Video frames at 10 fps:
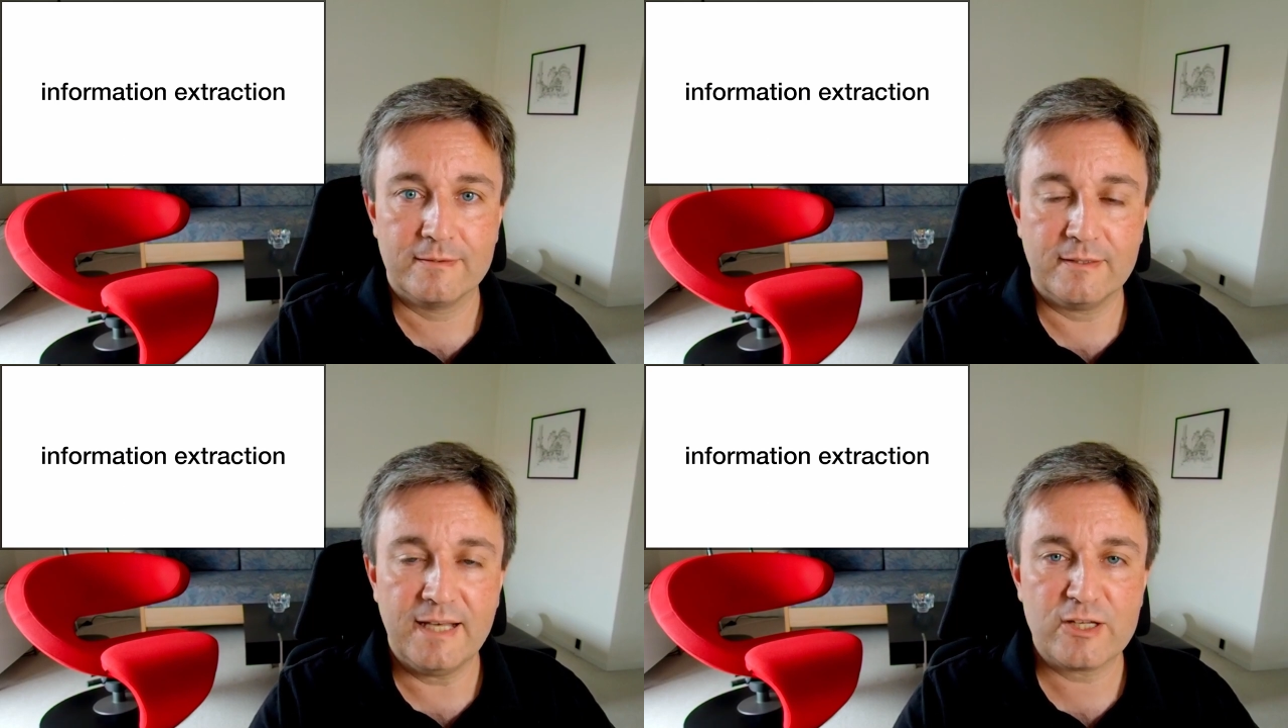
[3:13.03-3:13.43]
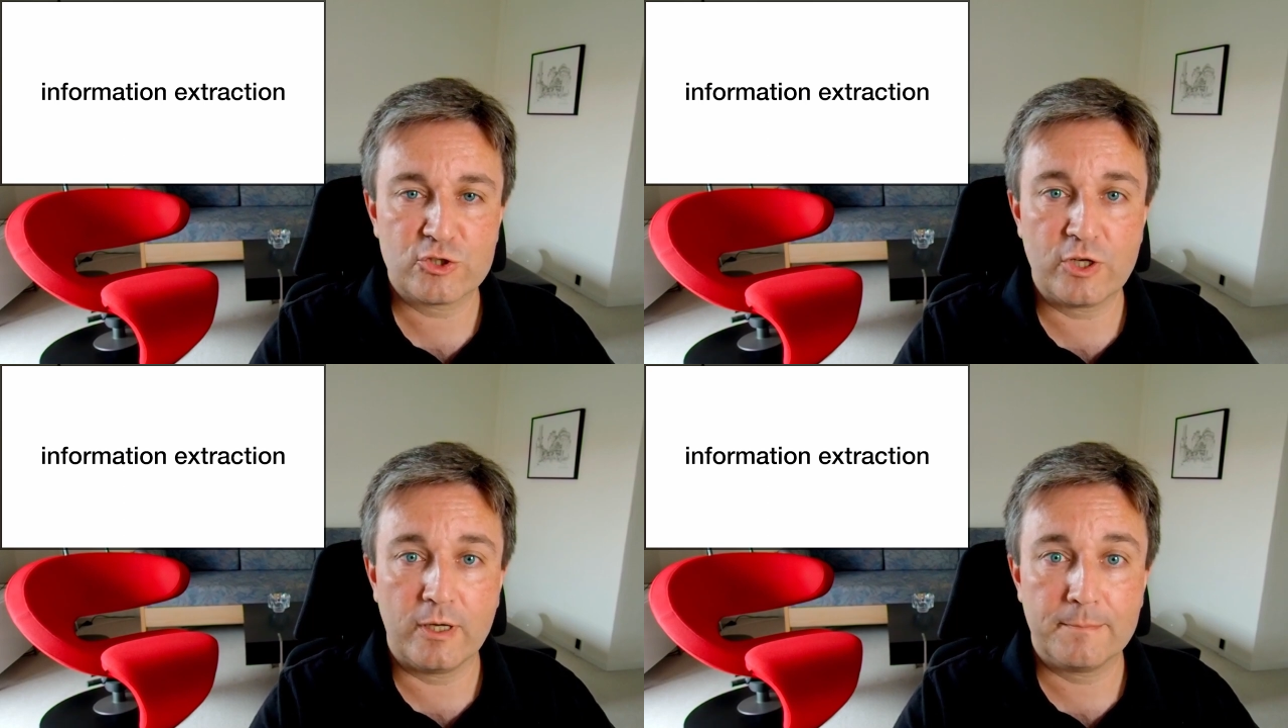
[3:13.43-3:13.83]
the
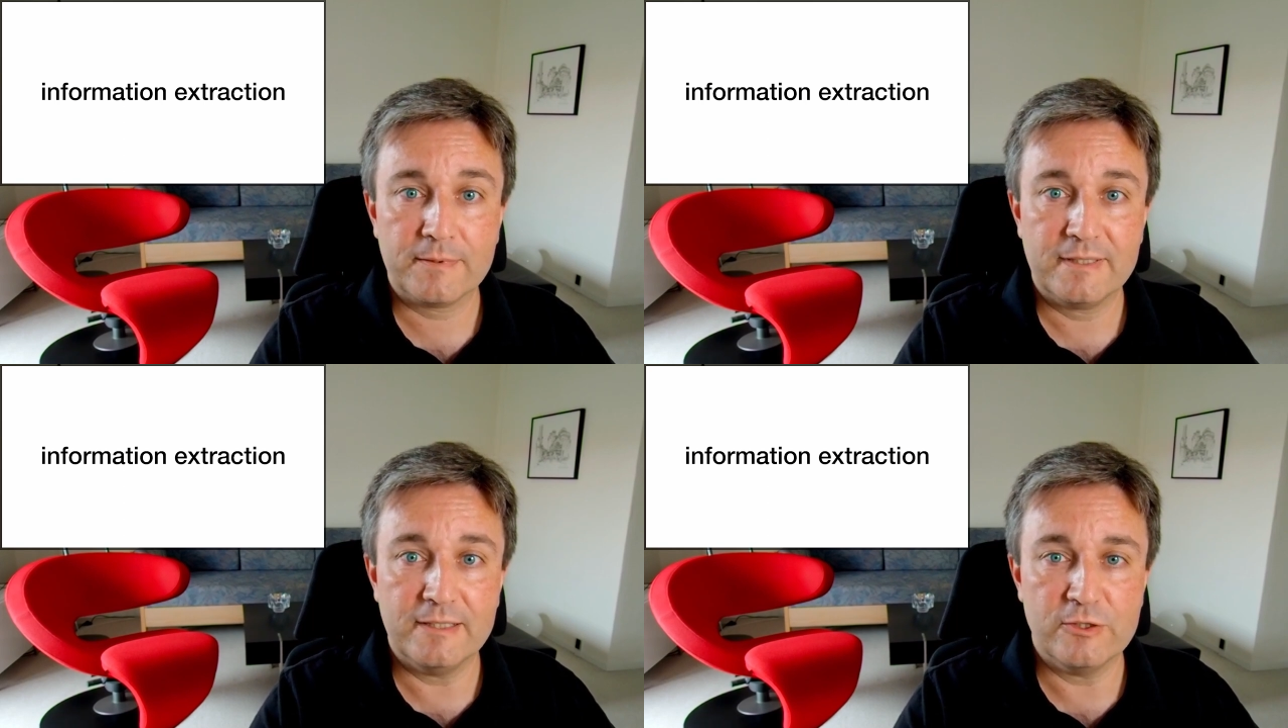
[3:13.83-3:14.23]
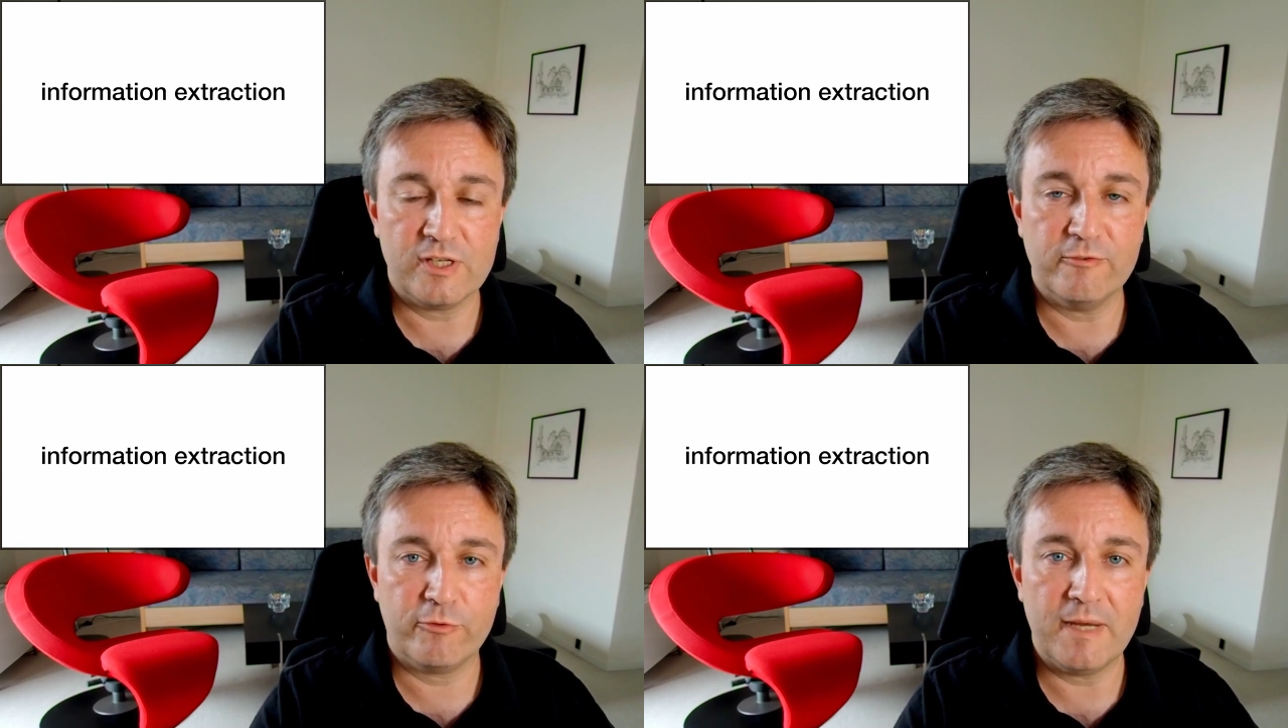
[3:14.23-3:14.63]
next job is
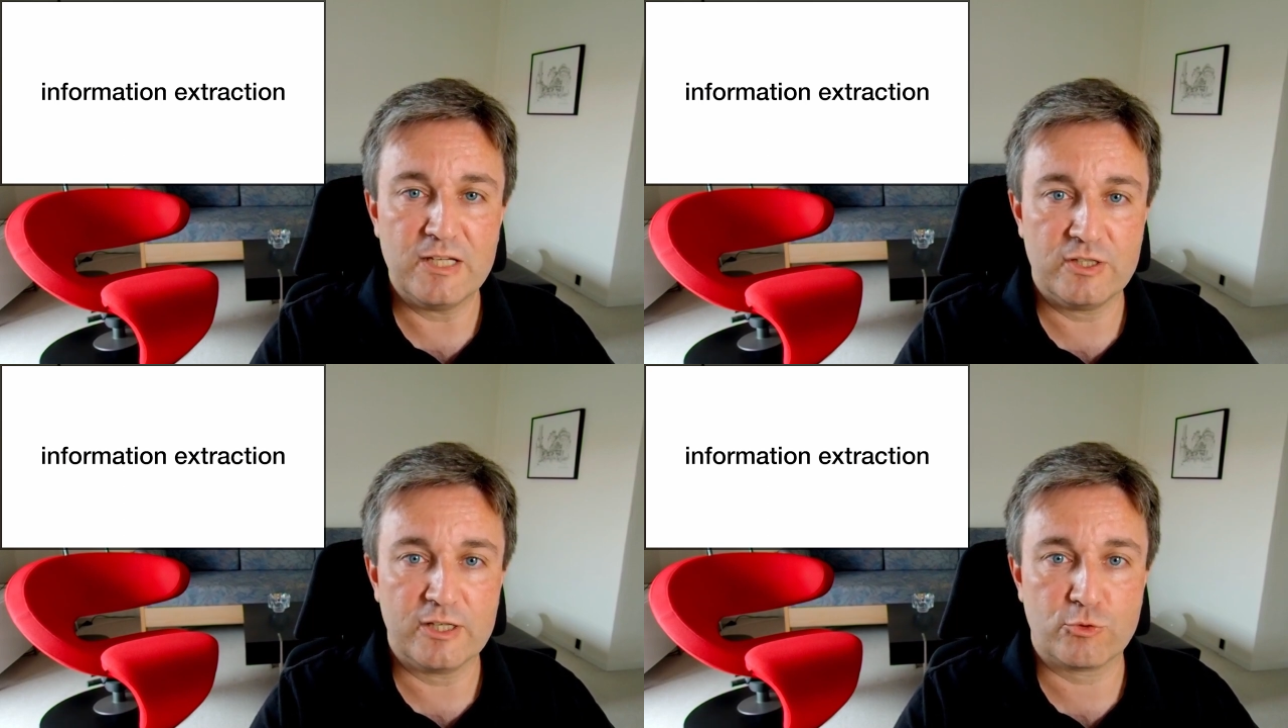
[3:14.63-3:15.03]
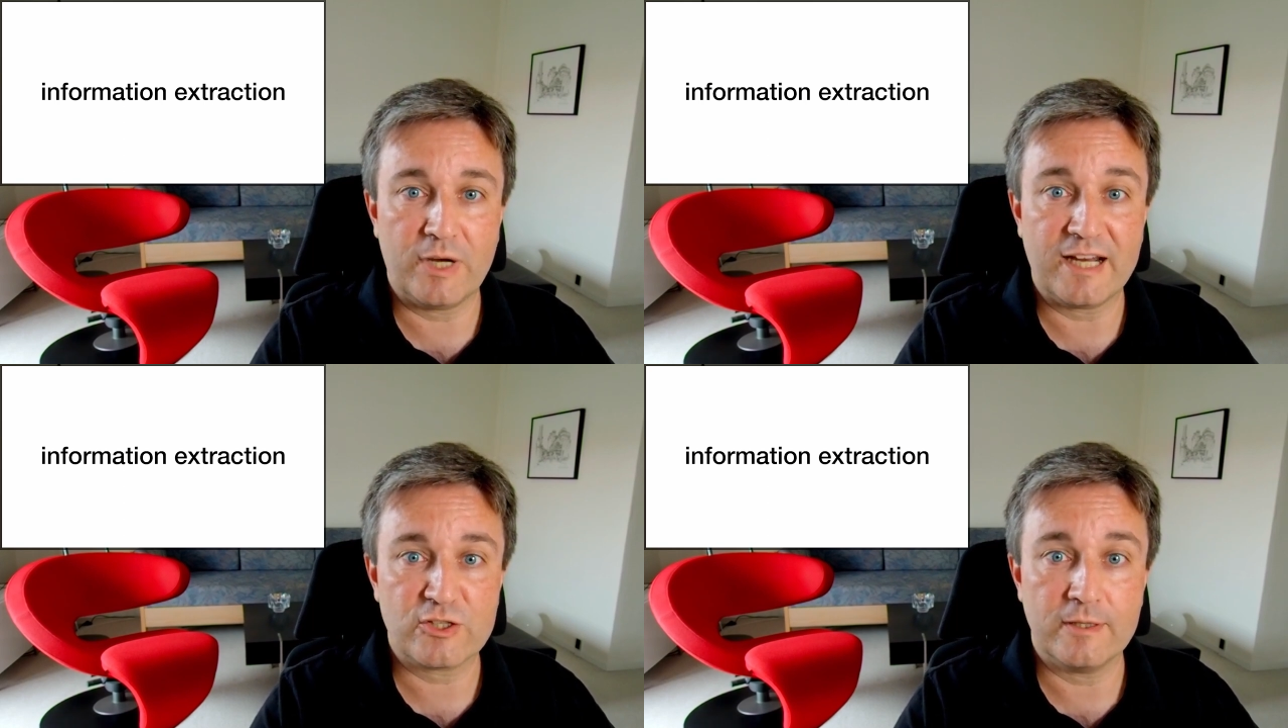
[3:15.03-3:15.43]
information
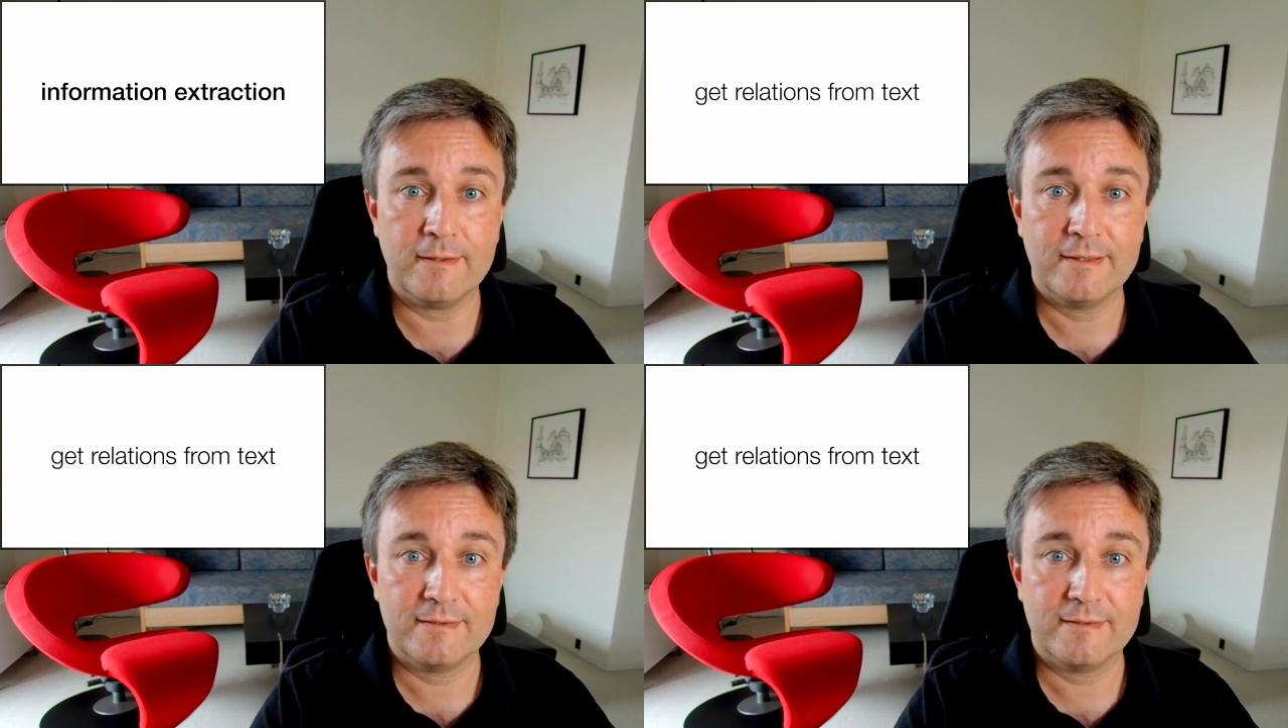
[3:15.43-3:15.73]
extraction,